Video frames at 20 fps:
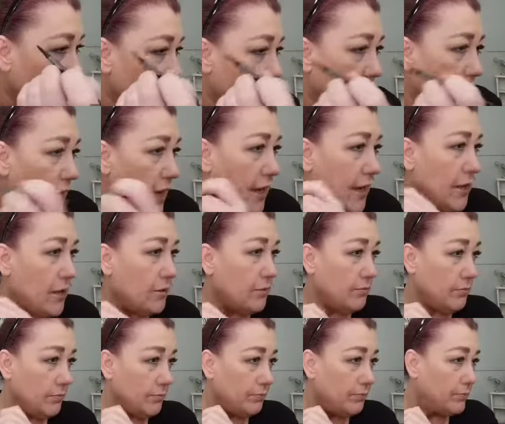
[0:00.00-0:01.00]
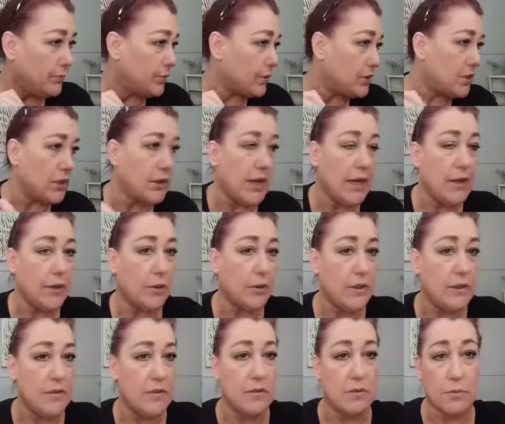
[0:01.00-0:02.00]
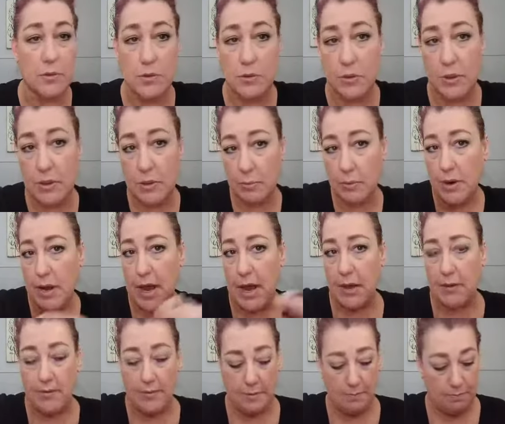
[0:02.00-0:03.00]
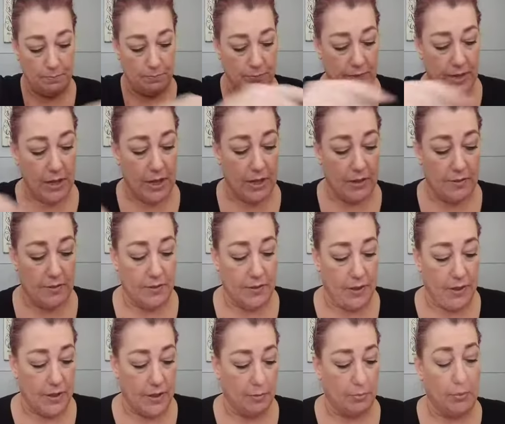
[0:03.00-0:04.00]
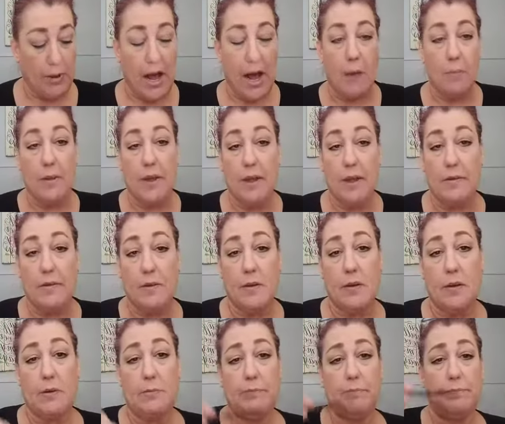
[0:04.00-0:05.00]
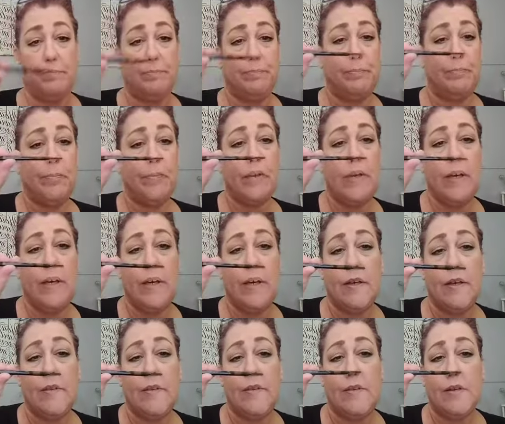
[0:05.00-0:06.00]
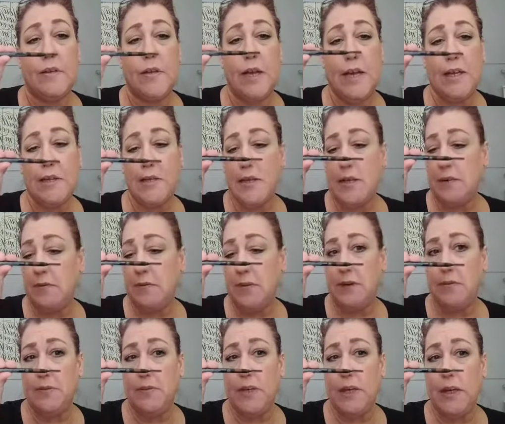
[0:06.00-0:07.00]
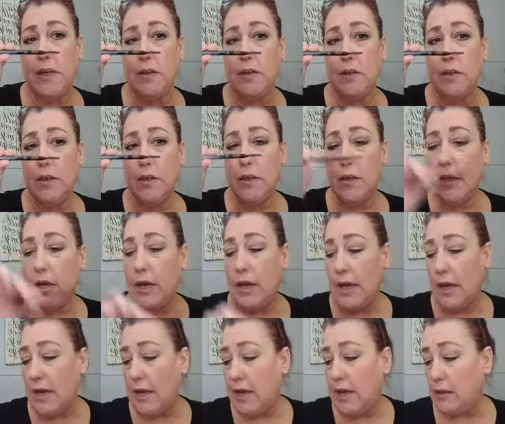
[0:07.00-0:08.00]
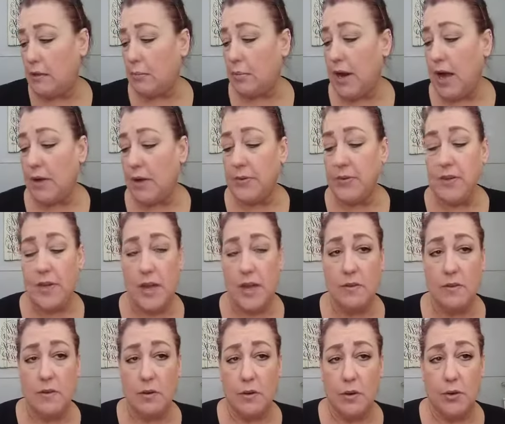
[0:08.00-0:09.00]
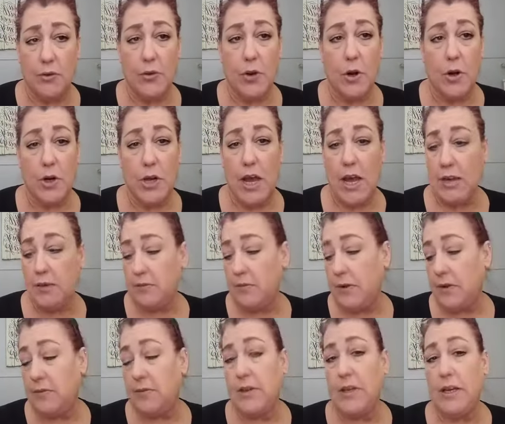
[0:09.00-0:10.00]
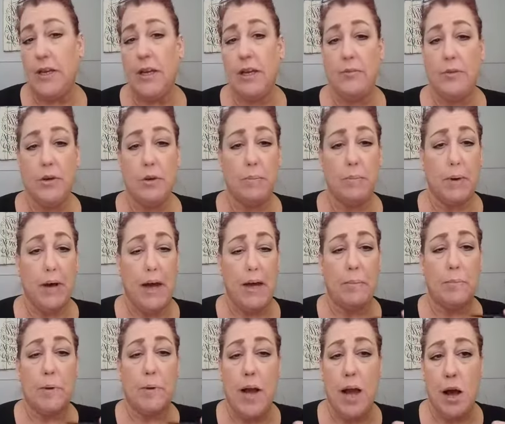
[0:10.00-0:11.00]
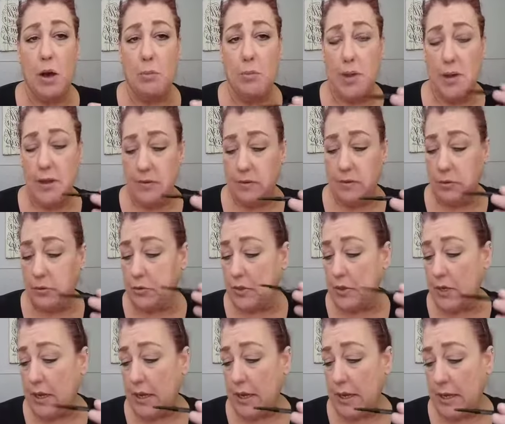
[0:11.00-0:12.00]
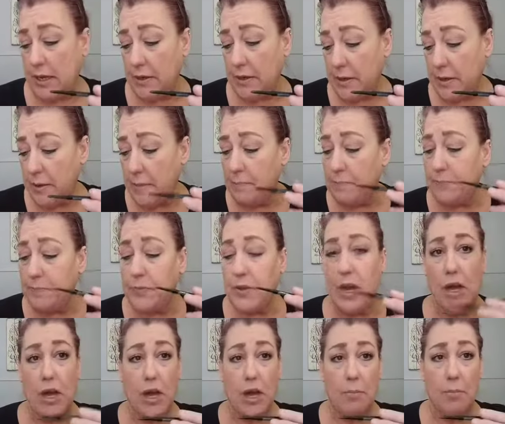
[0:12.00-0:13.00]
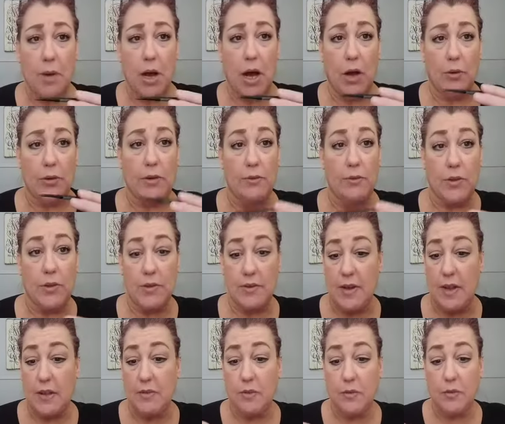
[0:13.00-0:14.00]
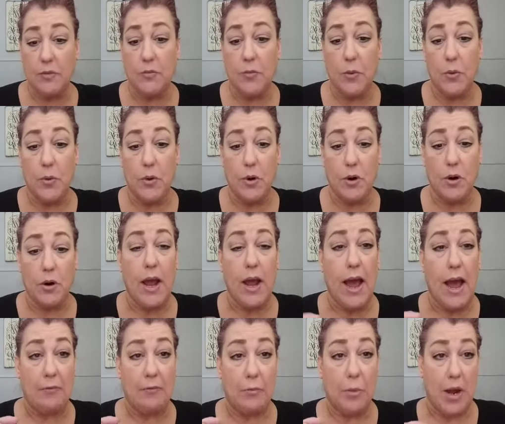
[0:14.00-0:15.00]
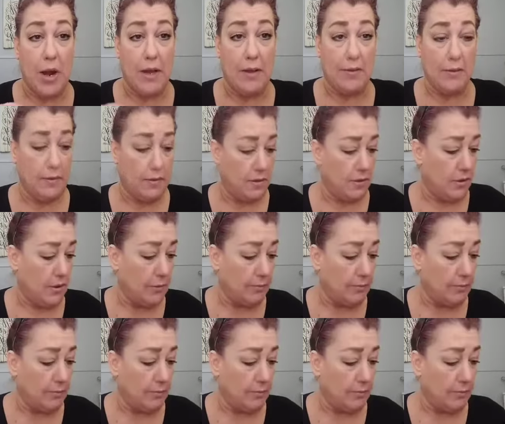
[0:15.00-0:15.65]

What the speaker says: tonight, for tonight only, since we're doing the brows, the brow pencil is $19.50 and the brow stencils are $9.50. If you buy a brow pencil tonight, I'll give you the stencils for half price.